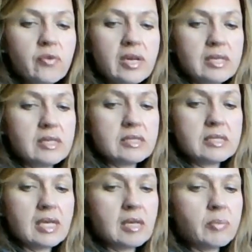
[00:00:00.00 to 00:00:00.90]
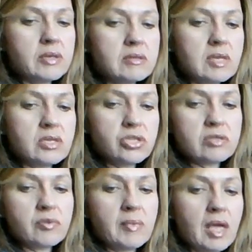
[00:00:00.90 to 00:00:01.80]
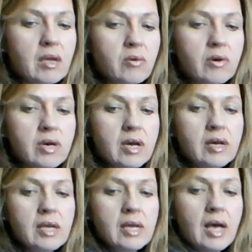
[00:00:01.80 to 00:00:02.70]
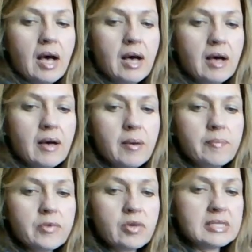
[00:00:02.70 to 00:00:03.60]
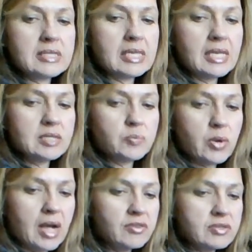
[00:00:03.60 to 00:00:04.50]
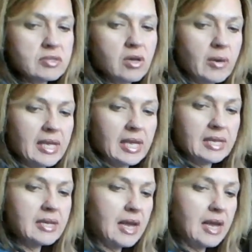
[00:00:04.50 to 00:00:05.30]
if you can see any pulsations from the aorta. You can see his breaths going in and